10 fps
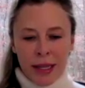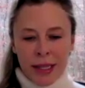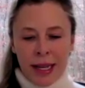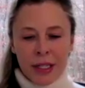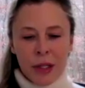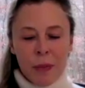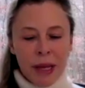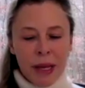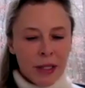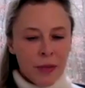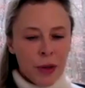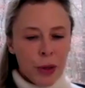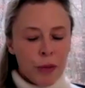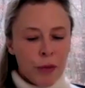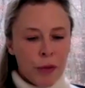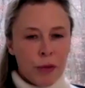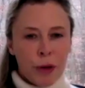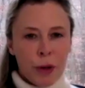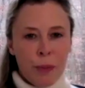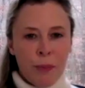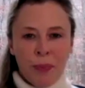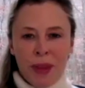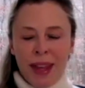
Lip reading: and the Attention-Based View of the Firm.